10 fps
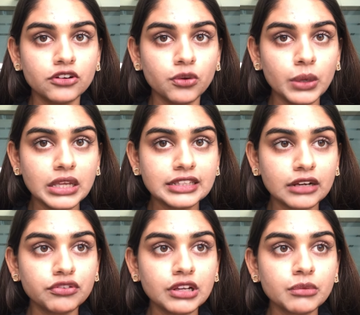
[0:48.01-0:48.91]
revealed
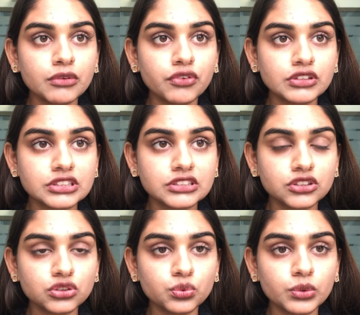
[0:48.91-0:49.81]
that filming for
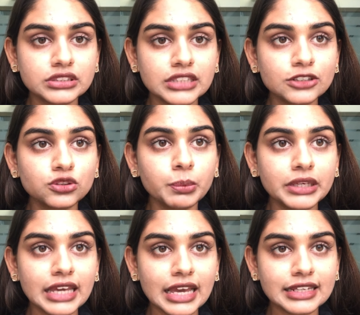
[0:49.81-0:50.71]
season 2 is set to
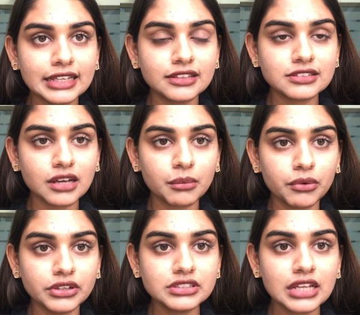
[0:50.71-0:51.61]
begin in the
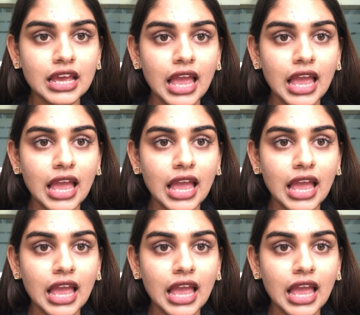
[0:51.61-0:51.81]
summers